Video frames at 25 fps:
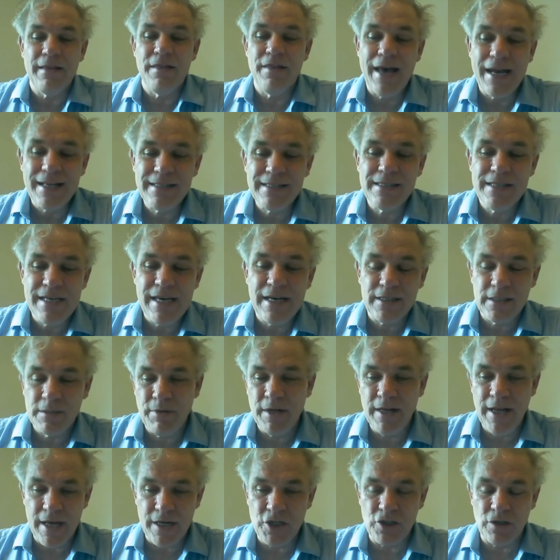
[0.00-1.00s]
And that's the
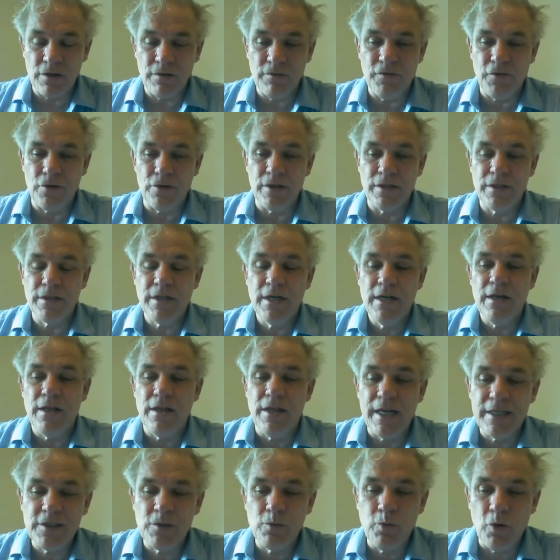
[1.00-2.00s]
explanation for it.
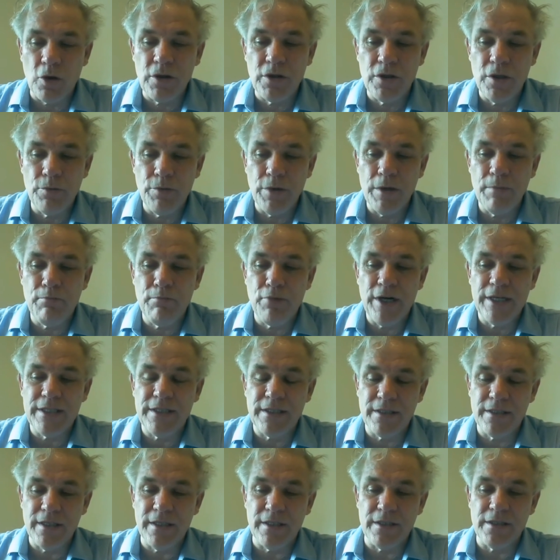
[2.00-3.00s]
That's what the
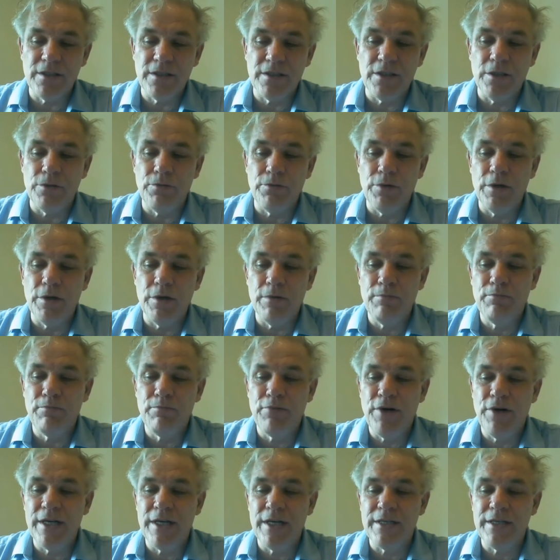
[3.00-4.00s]
repressed is. The
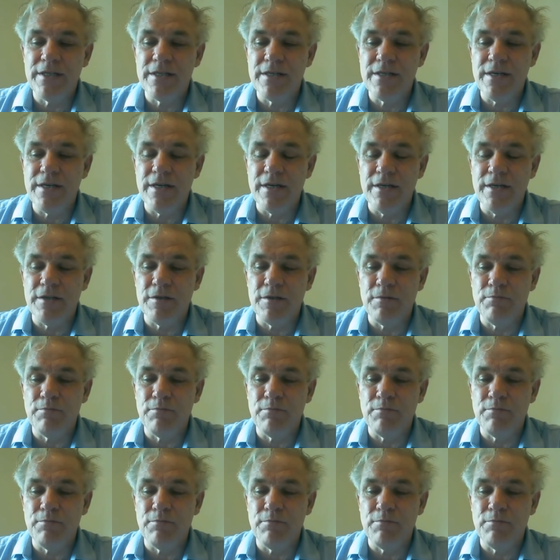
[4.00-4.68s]
repressed is